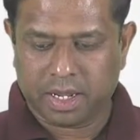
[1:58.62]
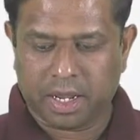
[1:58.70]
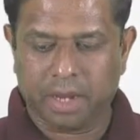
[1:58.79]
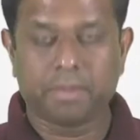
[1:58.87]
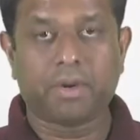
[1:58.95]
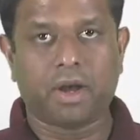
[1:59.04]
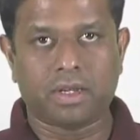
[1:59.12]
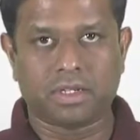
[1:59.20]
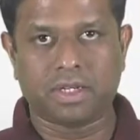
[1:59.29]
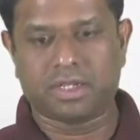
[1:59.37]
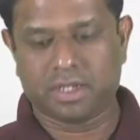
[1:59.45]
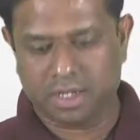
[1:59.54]
and
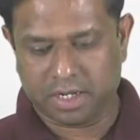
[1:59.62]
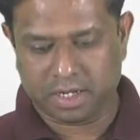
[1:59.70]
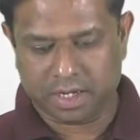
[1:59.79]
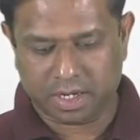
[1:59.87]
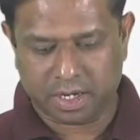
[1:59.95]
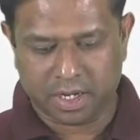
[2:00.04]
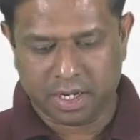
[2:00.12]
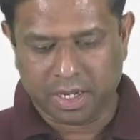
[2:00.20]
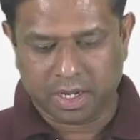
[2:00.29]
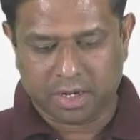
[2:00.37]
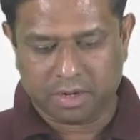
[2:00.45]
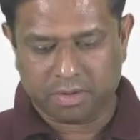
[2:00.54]
processed, right?
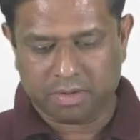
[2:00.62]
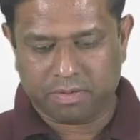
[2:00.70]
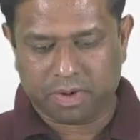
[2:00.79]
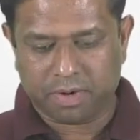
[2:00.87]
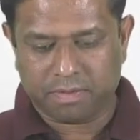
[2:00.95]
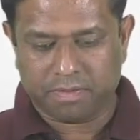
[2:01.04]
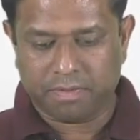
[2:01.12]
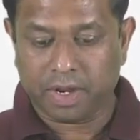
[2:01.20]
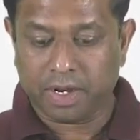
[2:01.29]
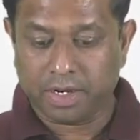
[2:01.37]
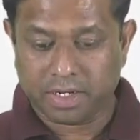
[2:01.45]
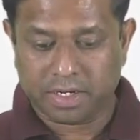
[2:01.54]
Now what we
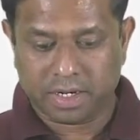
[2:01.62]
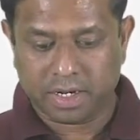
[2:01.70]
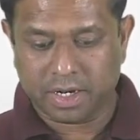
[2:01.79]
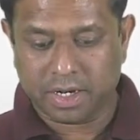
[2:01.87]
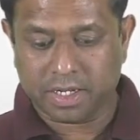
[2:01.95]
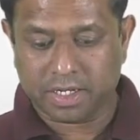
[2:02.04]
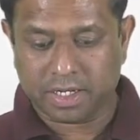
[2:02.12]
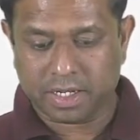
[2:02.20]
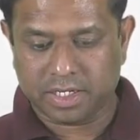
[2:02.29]
are interested in is